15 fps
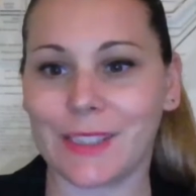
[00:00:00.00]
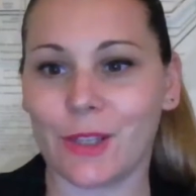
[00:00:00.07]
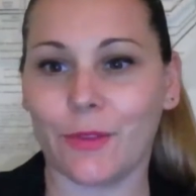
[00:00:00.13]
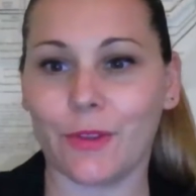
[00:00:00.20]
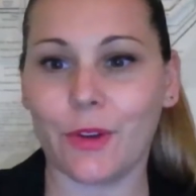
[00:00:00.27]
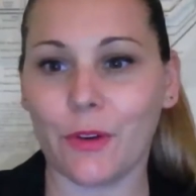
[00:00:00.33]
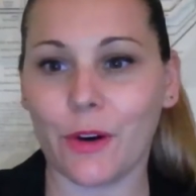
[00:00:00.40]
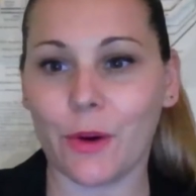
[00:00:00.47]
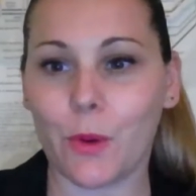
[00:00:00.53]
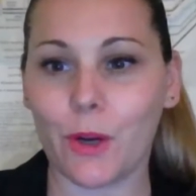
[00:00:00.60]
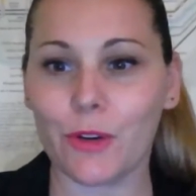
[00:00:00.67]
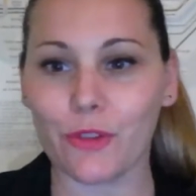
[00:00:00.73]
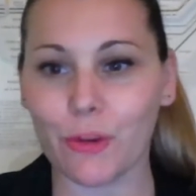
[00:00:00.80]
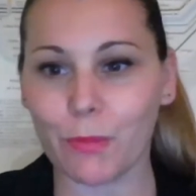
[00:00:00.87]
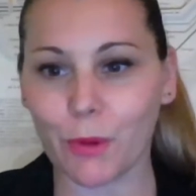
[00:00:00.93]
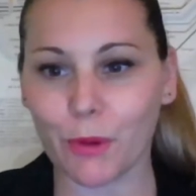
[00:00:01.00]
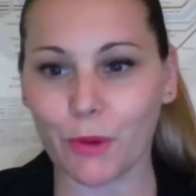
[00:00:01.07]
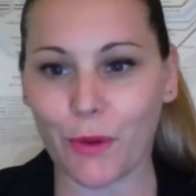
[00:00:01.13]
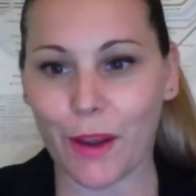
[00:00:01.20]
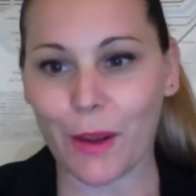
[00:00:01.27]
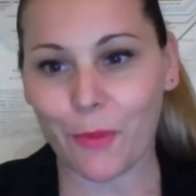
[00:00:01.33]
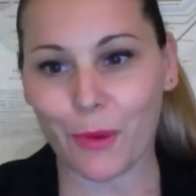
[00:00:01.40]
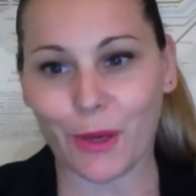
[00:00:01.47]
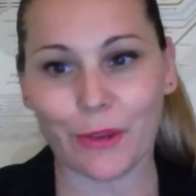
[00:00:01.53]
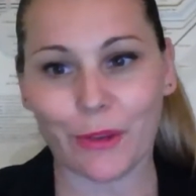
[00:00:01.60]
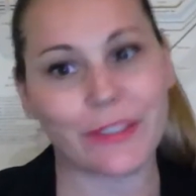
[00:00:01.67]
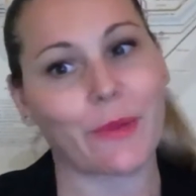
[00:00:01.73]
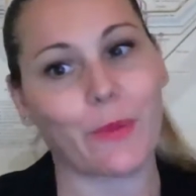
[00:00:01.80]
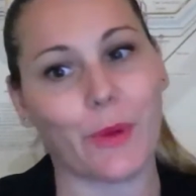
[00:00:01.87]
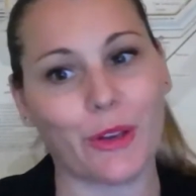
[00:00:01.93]
So if you're a quadruple threat, we
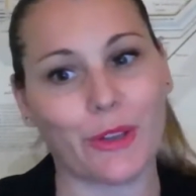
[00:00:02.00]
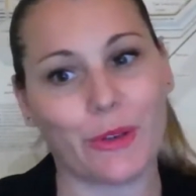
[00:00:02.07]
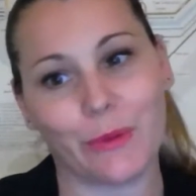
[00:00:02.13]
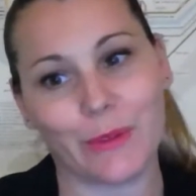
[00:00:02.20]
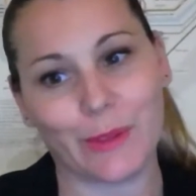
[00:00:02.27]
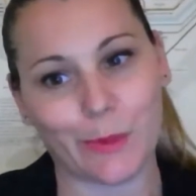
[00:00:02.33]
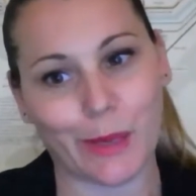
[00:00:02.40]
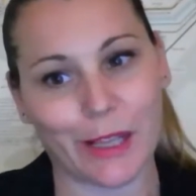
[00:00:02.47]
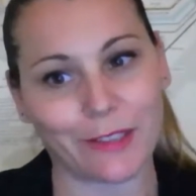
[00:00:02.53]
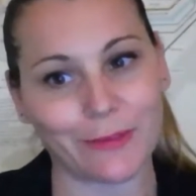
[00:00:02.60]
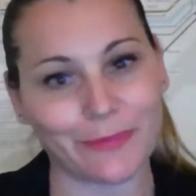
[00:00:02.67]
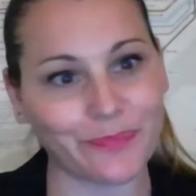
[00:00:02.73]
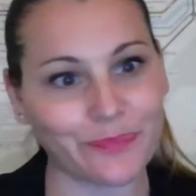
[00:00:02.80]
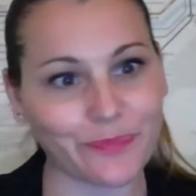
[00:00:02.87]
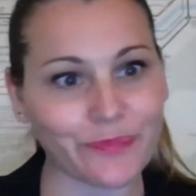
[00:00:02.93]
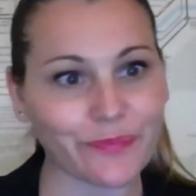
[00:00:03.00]
also want you as well.